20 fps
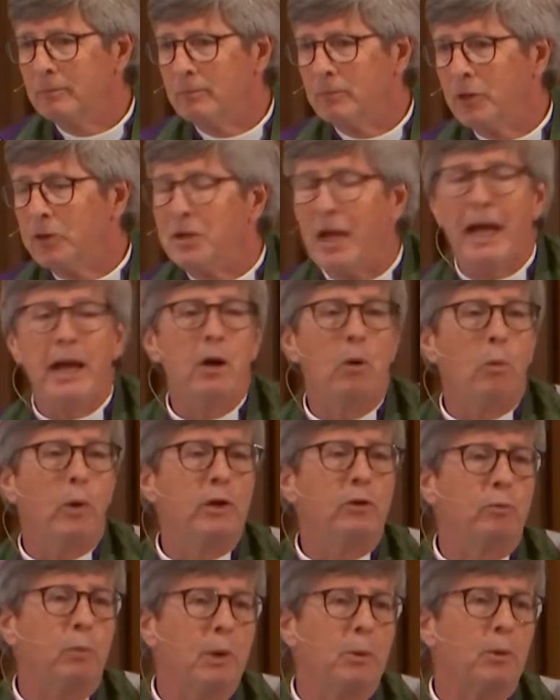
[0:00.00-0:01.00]
the day on
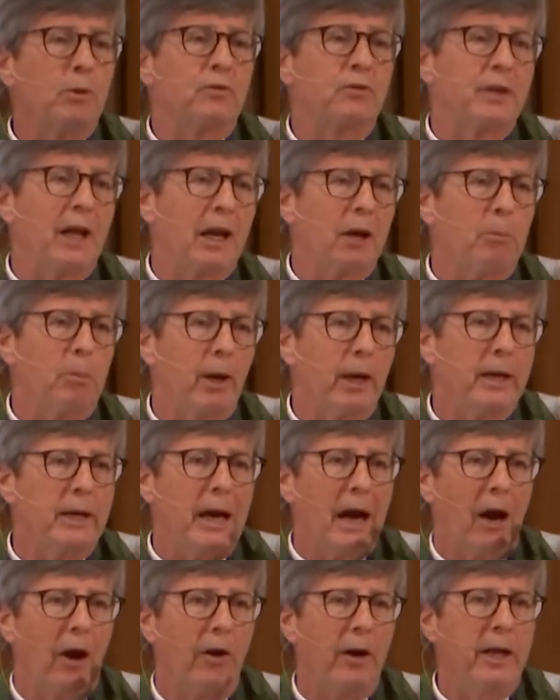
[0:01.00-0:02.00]
which we will celebrate
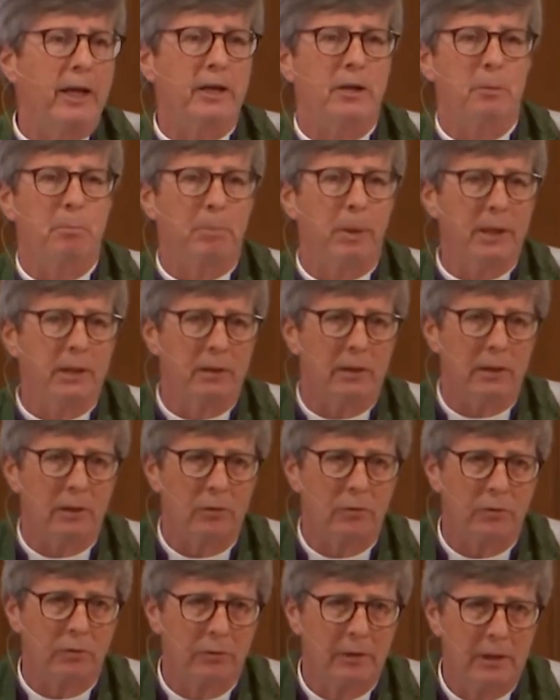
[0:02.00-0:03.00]
our
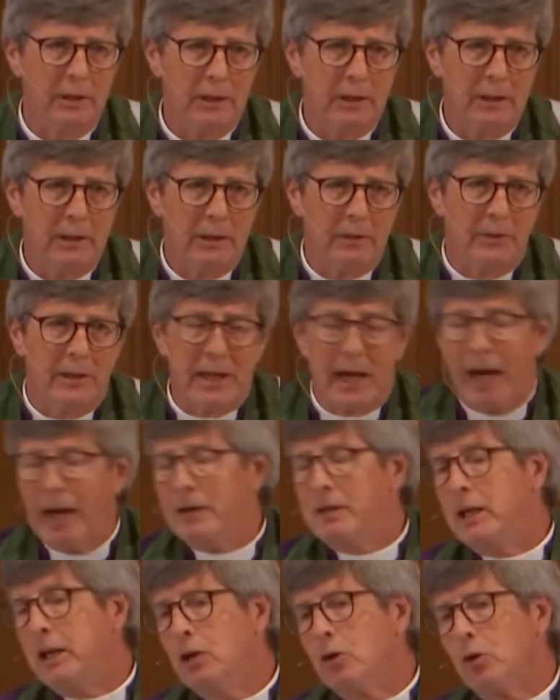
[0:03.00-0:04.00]
independence, the
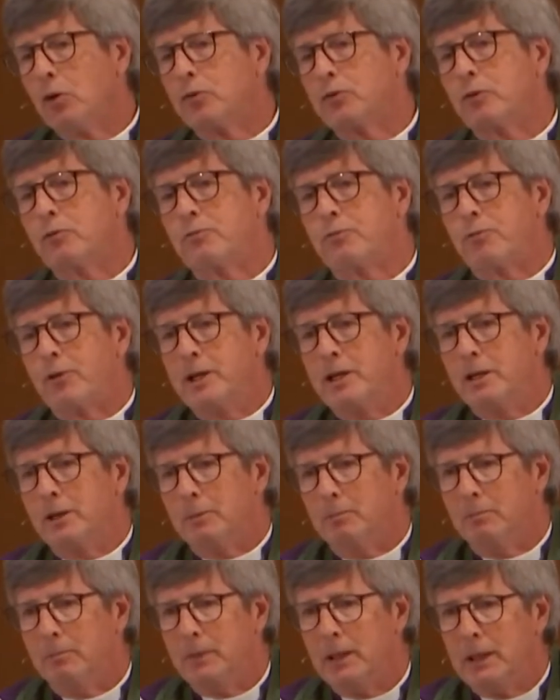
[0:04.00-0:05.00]
ideals of
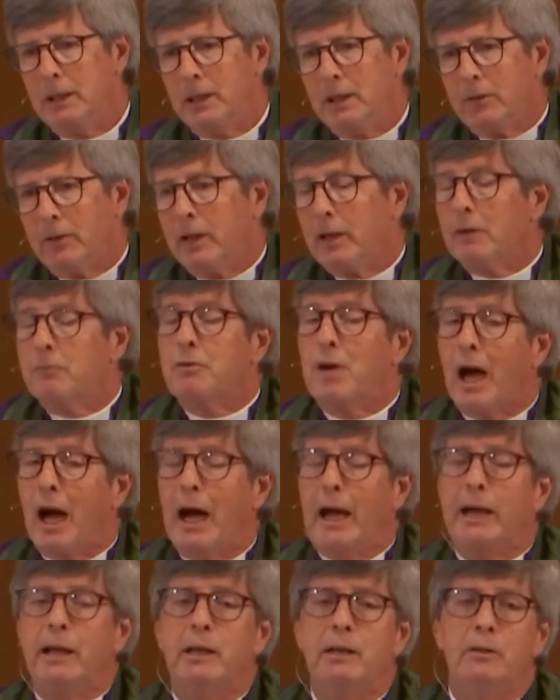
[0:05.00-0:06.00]
freedom that have
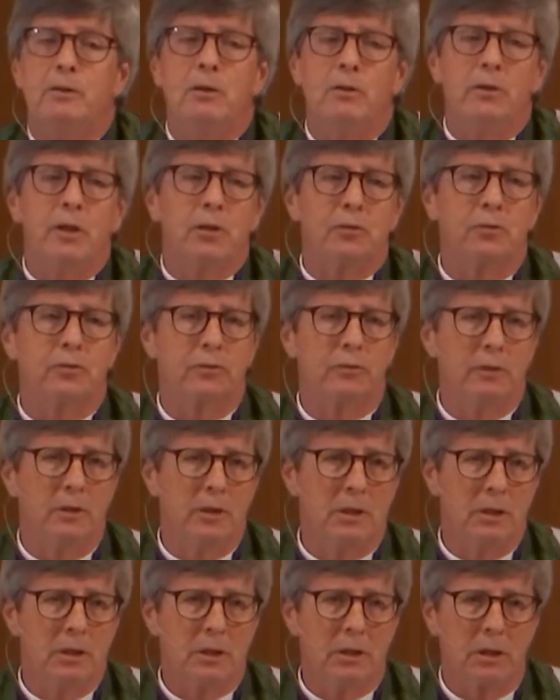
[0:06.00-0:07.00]
guided this
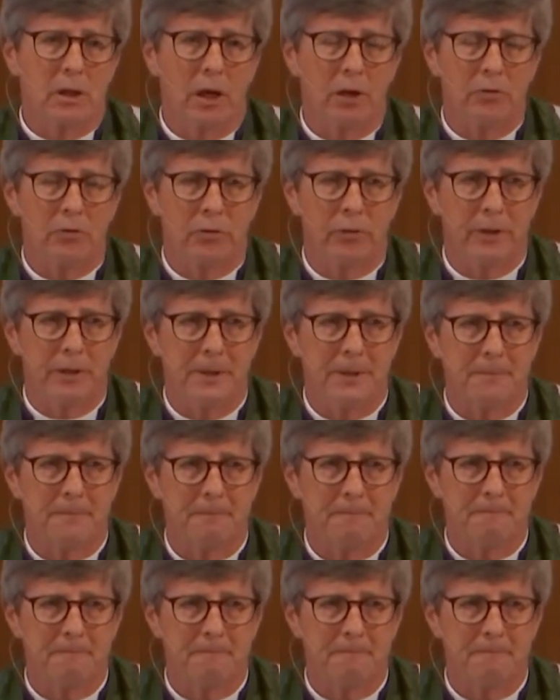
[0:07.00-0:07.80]
country.